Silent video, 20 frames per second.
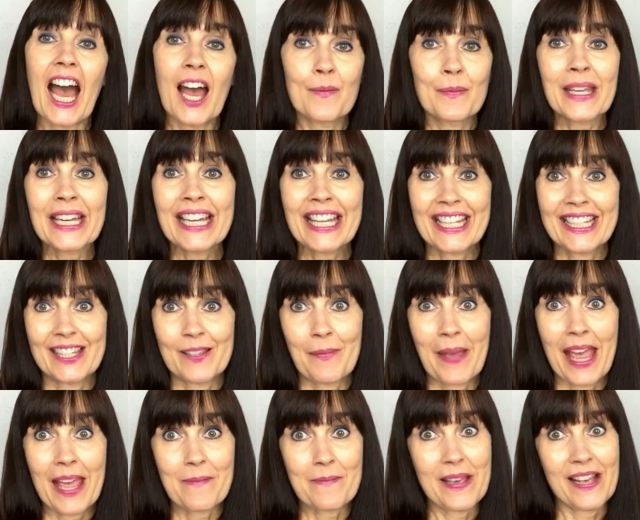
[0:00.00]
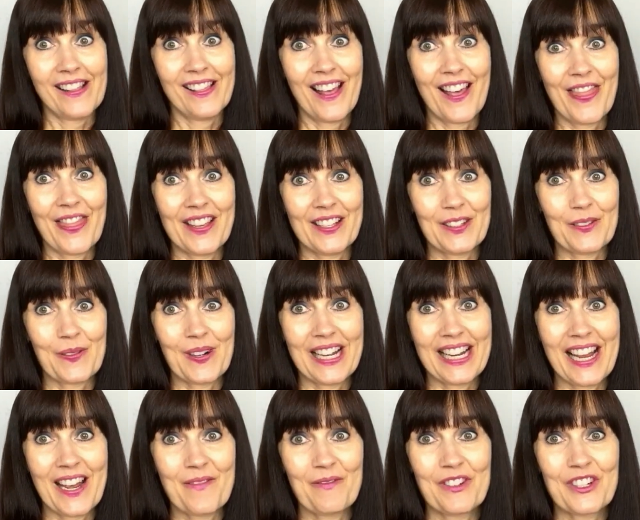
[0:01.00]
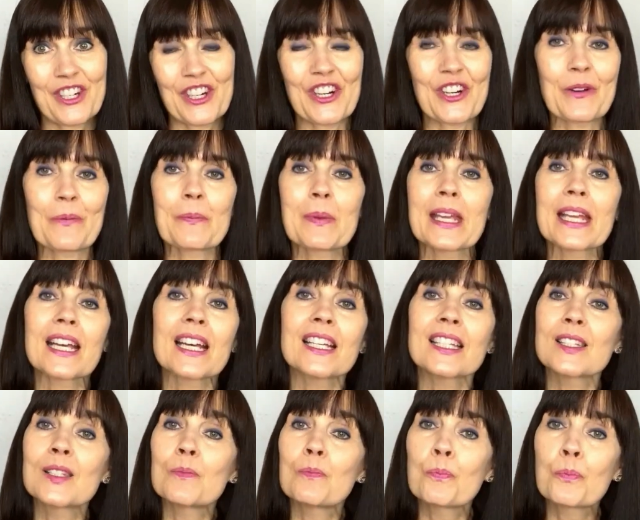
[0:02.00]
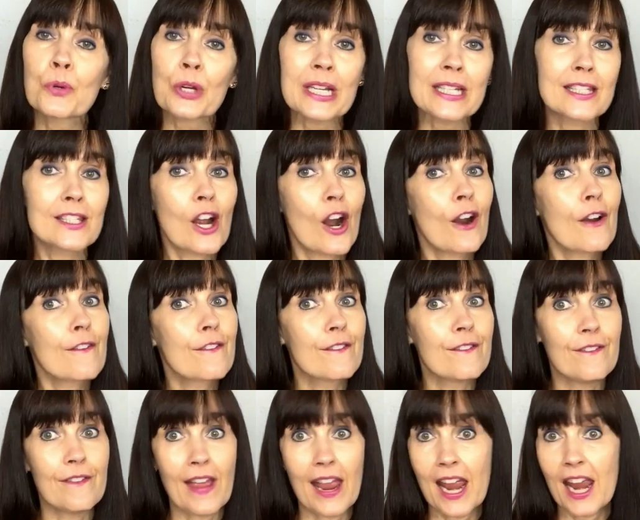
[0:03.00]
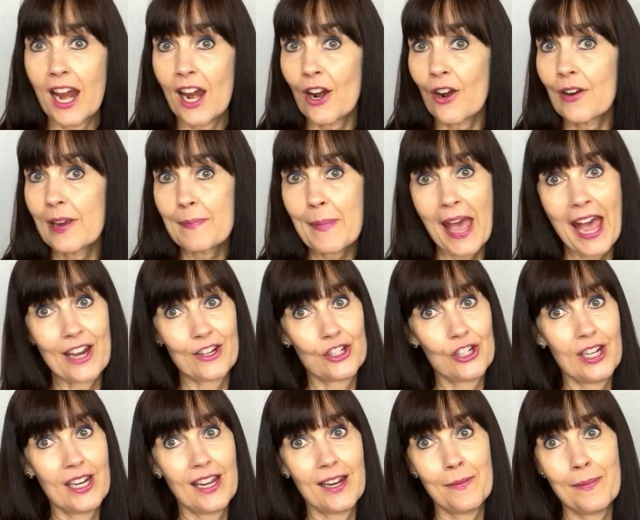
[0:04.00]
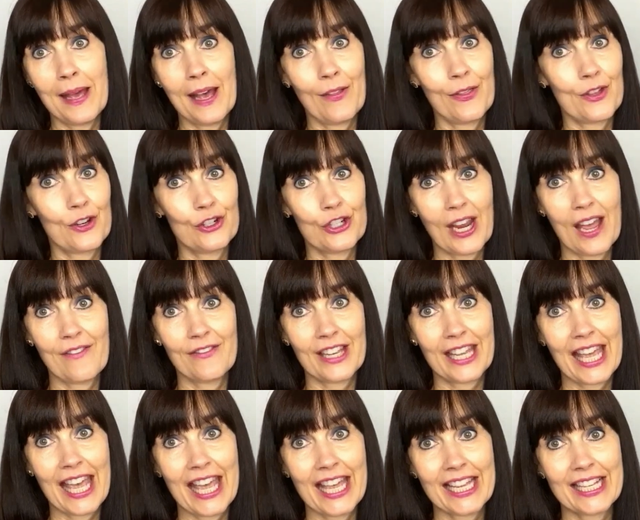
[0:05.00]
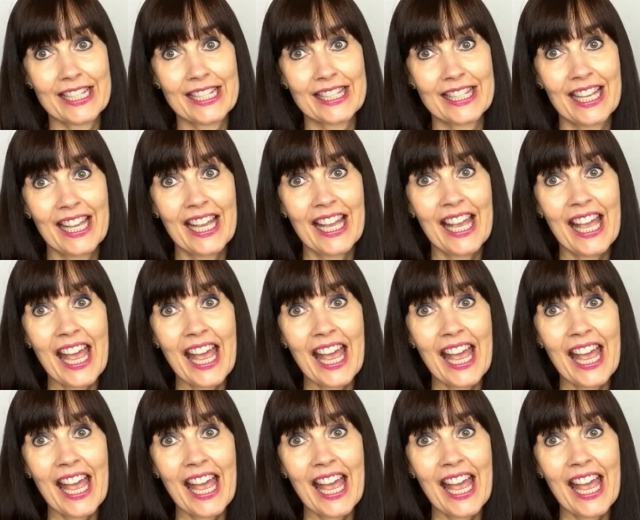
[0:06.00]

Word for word: I'm gonna get some hate mail on this one, I'm sure, because Brits are very passionate about their Jaffa Cakes.